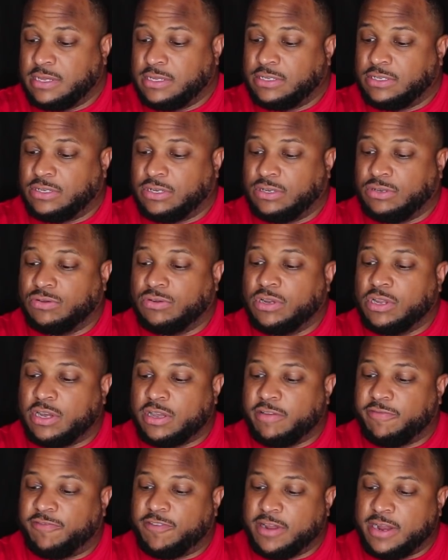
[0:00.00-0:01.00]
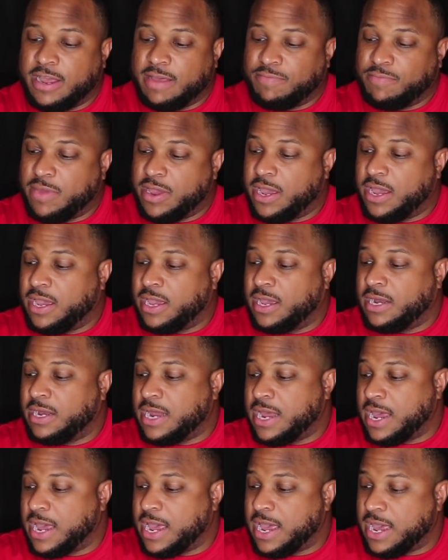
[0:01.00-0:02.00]
So you looking for that man
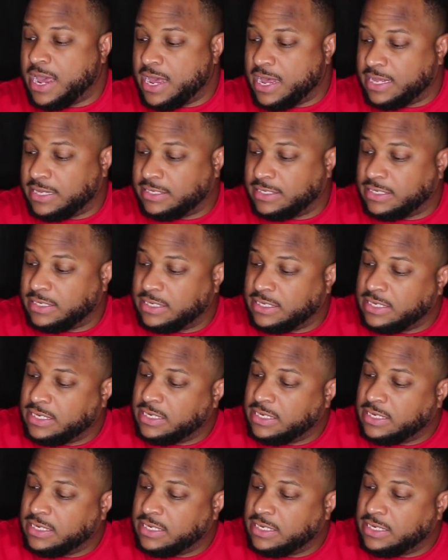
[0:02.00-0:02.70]
that has,